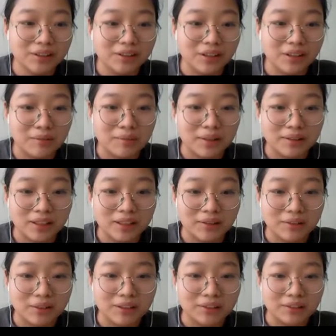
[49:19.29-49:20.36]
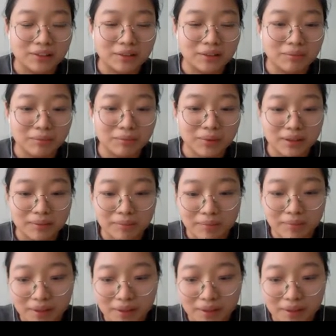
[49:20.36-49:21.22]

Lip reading: talk about some questions, but